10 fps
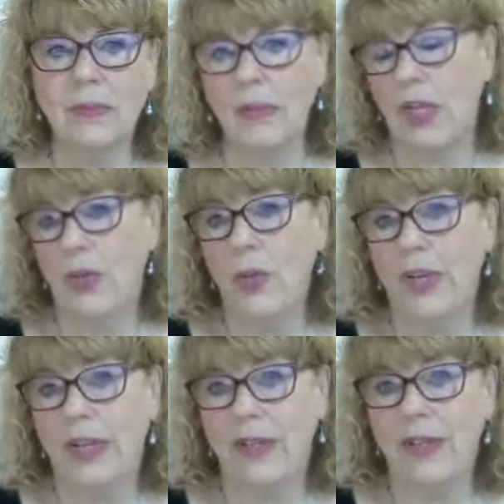I knew what
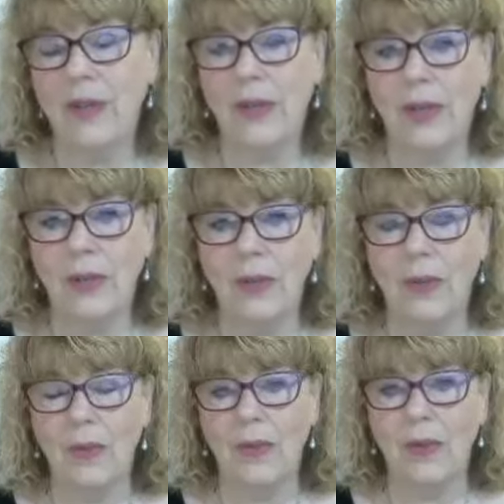I didn't
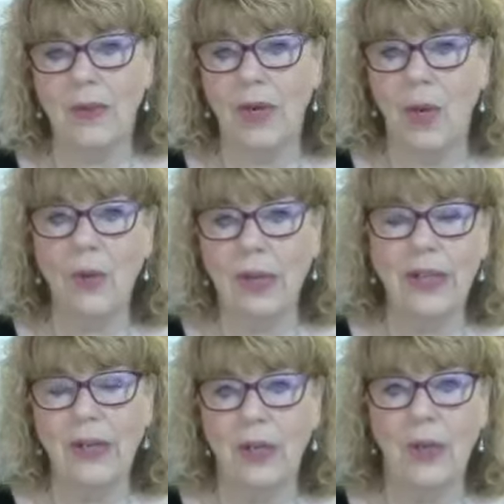know. I
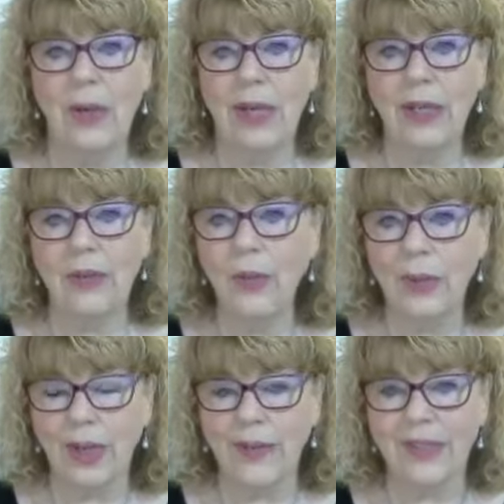didn't know how to do
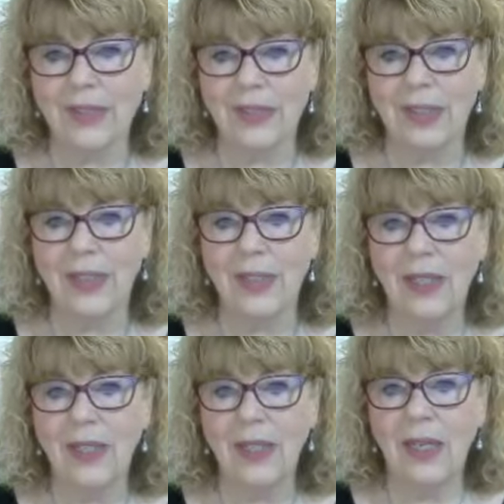it, obviously.
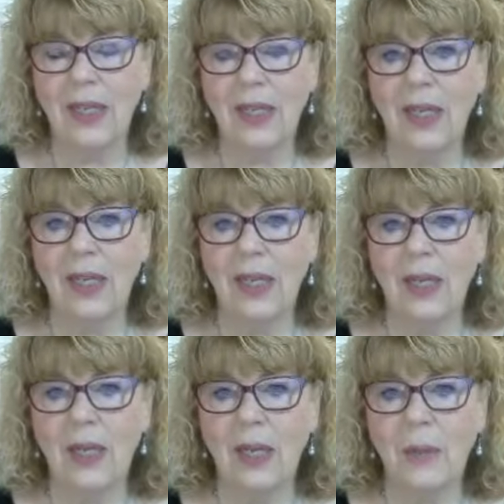
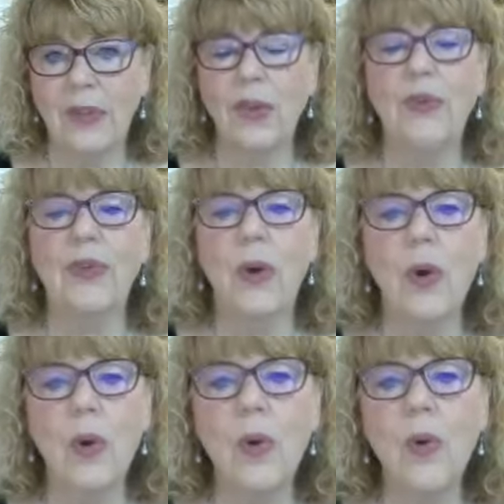But there was a
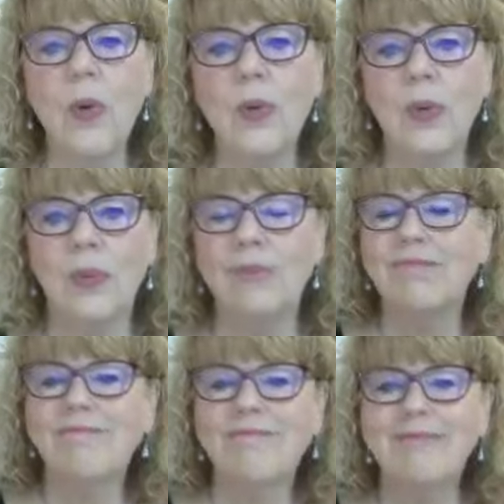whole
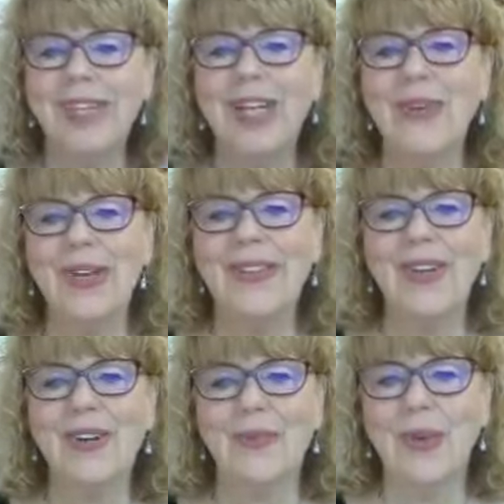area
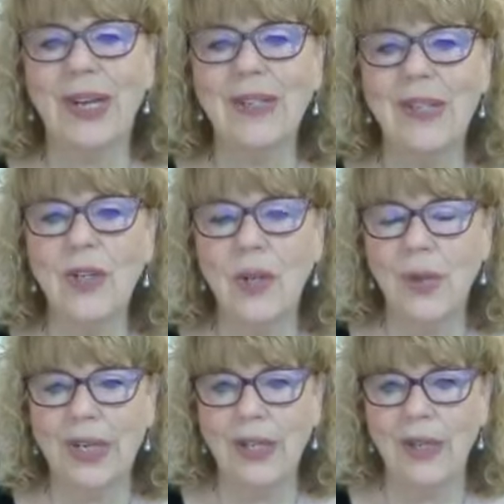there of what I didn't
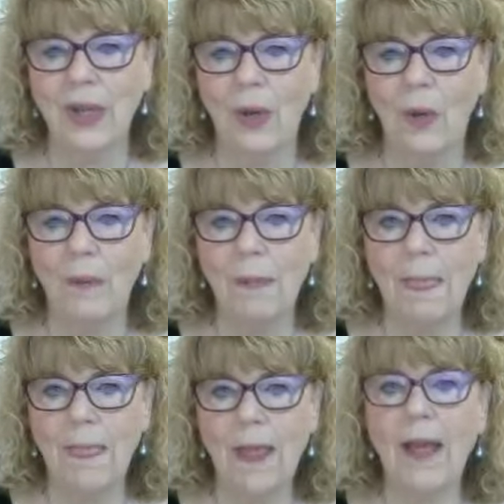know.
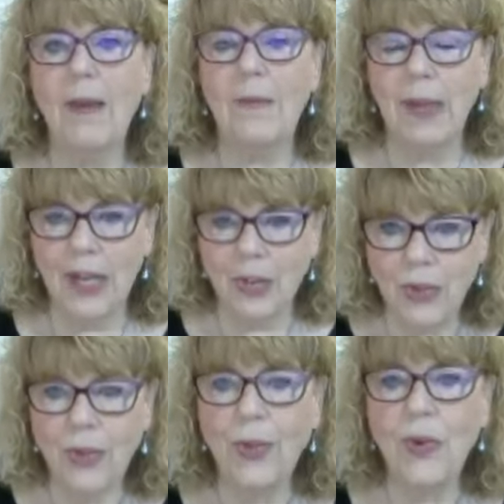But I
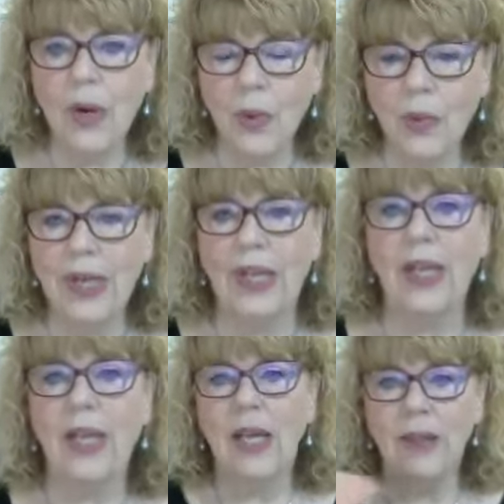knew already
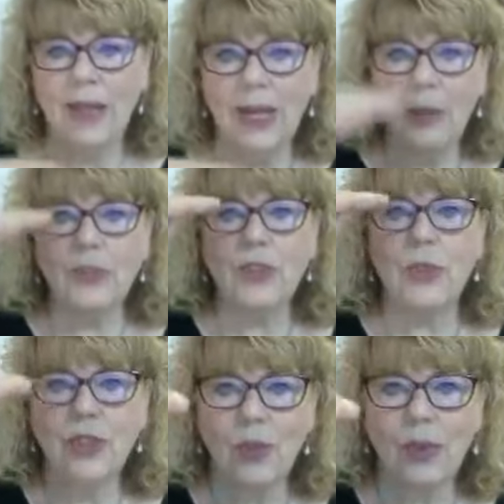that I was
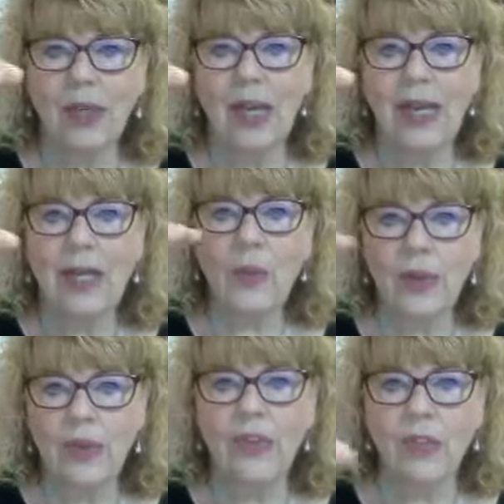going to align
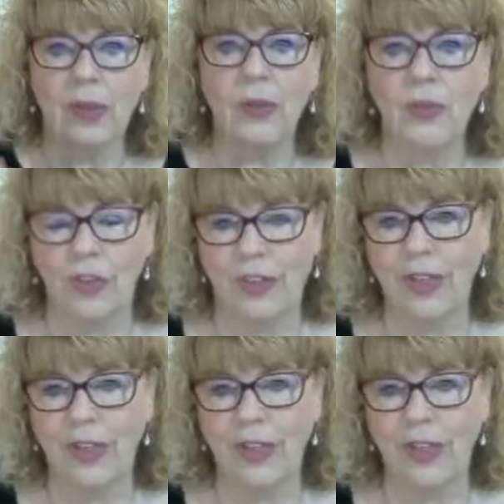with a solution.